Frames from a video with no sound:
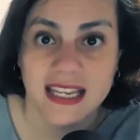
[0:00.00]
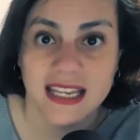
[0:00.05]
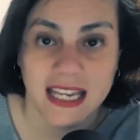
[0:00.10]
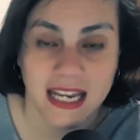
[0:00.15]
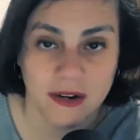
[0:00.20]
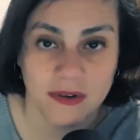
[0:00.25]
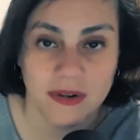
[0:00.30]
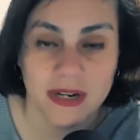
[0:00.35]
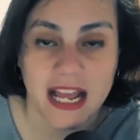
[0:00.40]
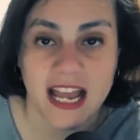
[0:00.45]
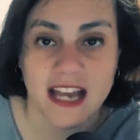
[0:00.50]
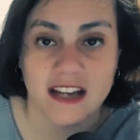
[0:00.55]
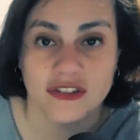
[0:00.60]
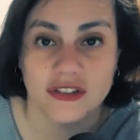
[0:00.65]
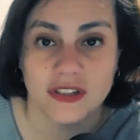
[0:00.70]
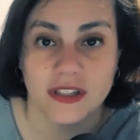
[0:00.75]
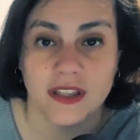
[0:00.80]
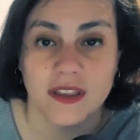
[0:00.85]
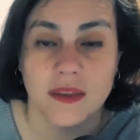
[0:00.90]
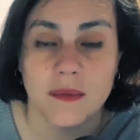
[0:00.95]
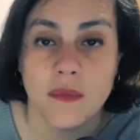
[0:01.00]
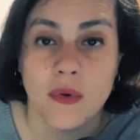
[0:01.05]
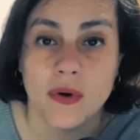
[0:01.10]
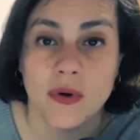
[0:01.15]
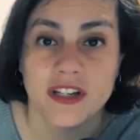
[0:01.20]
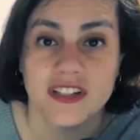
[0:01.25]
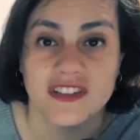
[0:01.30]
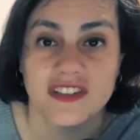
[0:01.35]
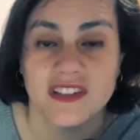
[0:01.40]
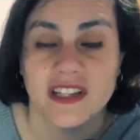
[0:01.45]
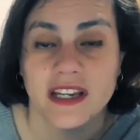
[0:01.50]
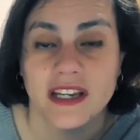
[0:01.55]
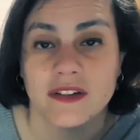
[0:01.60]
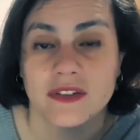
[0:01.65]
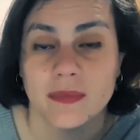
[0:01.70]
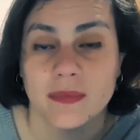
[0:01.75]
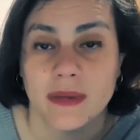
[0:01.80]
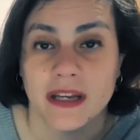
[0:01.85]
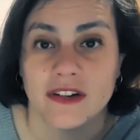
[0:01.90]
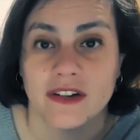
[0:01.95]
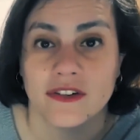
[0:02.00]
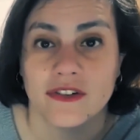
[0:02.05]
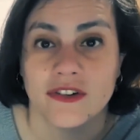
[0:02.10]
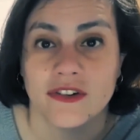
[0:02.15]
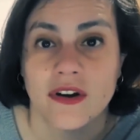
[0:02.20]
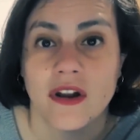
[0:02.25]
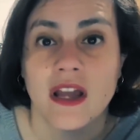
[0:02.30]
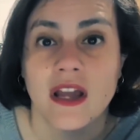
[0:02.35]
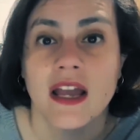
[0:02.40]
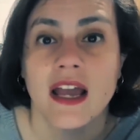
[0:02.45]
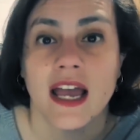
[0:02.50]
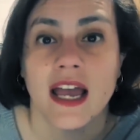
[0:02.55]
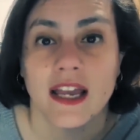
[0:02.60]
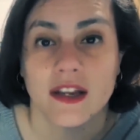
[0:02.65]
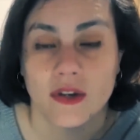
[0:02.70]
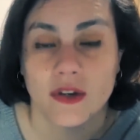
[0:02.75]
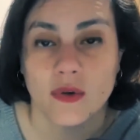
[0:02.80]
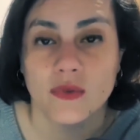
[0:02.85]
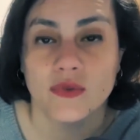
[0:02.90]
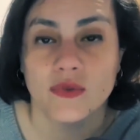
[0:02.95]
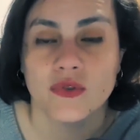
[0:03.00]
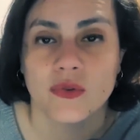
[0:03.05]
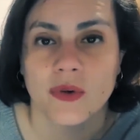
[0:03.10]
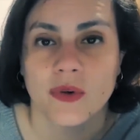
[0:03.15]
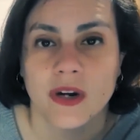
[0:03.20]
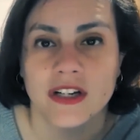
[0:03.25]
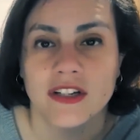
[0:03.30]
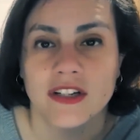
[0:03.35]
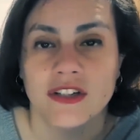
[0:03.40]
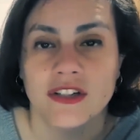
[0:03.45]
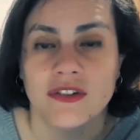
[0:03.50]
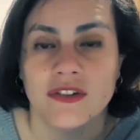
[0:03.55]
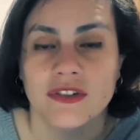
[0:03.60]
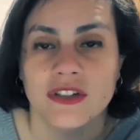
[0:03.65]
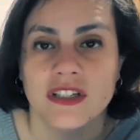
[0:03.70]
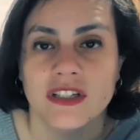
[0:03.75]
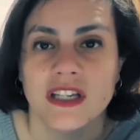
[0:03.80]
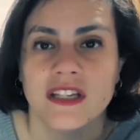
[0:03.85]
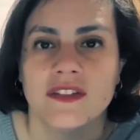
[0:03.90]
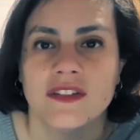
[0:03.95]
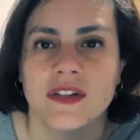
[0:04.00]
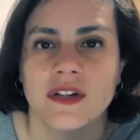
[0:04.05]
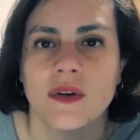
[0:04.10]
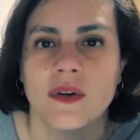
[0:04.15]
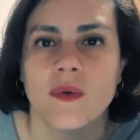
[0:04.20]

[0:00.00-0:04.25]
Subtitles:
Karen Ashley, the mortgage sales manager at Coastal Credit Union, is going to